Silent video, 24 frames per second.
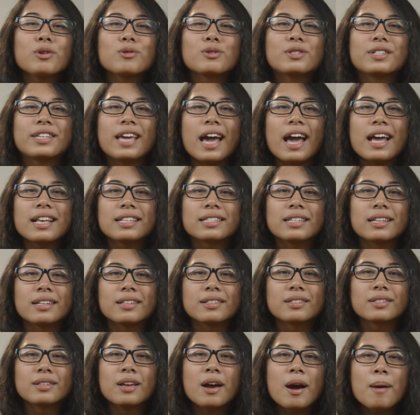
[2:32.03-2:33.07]
those
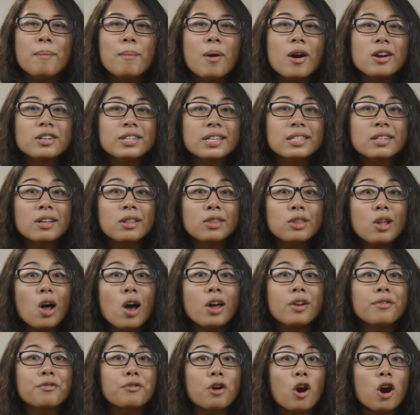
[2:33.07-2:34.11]
gases? Mars has a
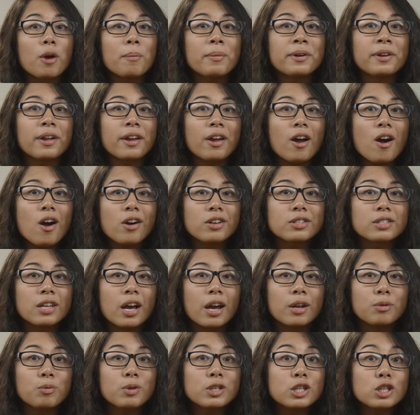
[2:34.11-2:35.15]
lot of carbon
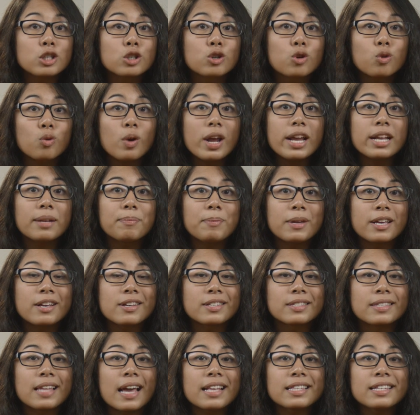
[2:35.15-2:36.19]
dioxide, which is great
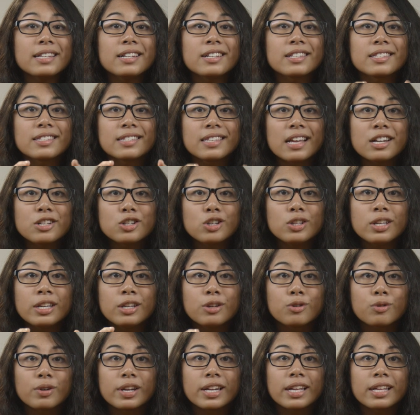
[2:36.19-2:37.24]
because that's an essential
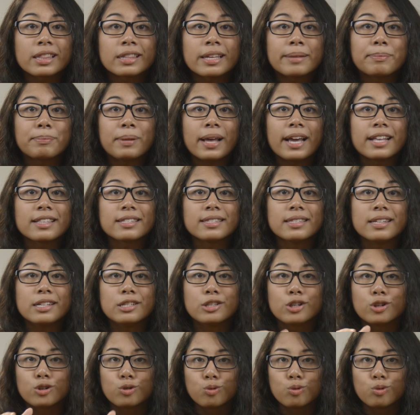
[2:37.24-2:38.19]
ingredient that plants need to